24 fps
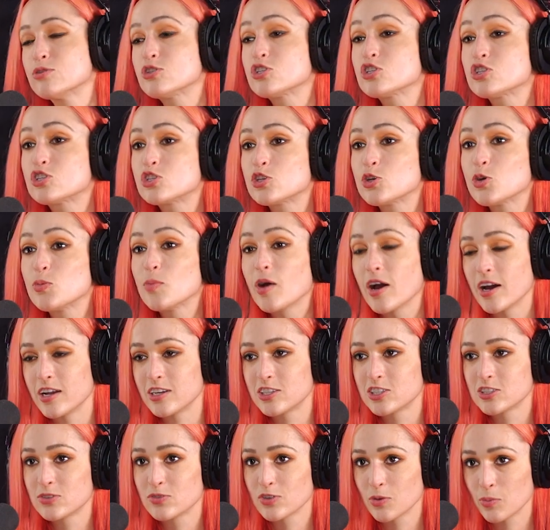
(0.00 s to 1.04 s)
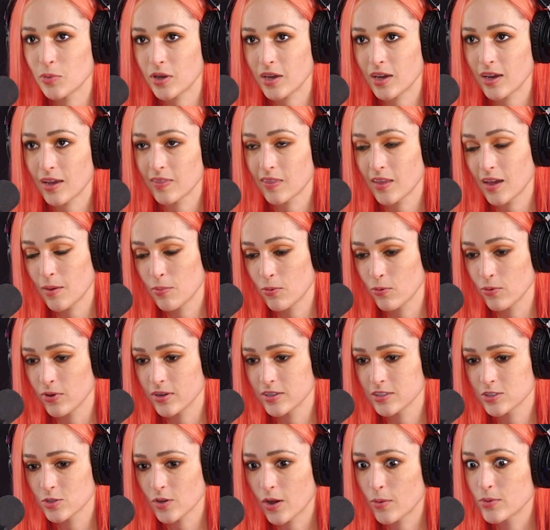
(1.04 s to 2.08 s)
was just too much for me at that
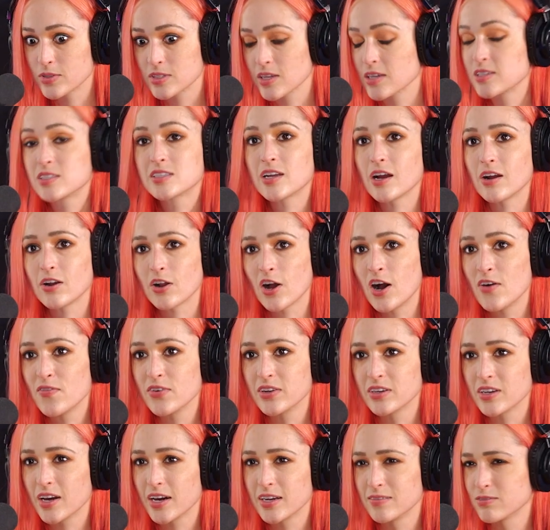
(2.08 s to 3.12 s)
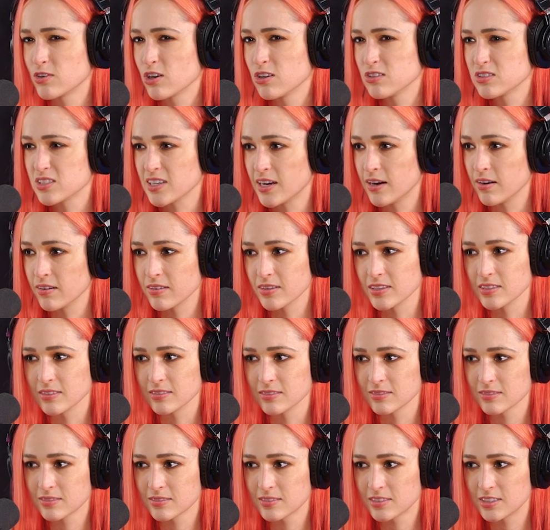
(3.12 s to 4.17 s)
point. So I was like scared off and kind of grossed out
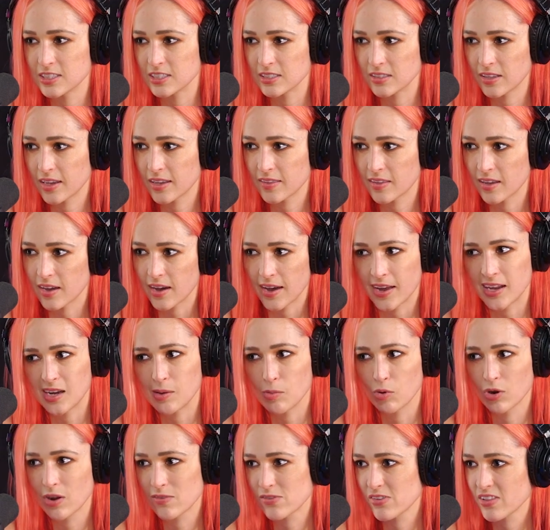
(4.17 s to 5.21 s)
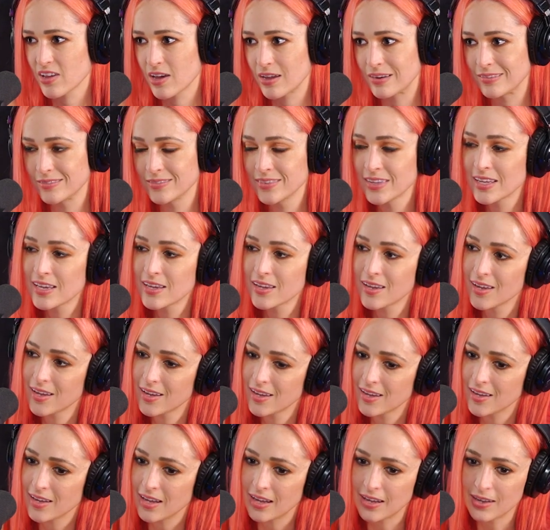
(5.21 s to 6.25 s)
and didn't like the guy anymore after that.
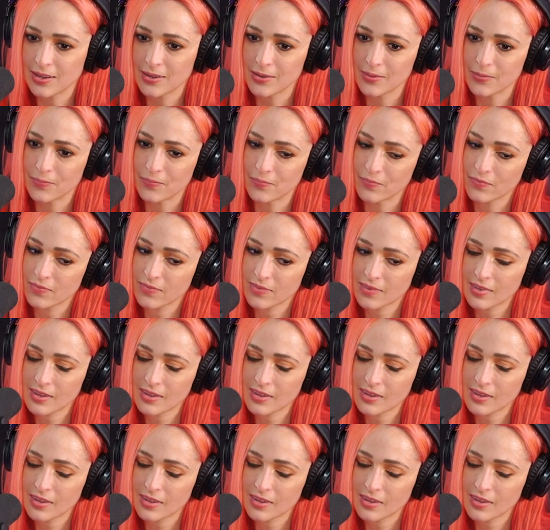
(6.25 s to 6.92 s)
And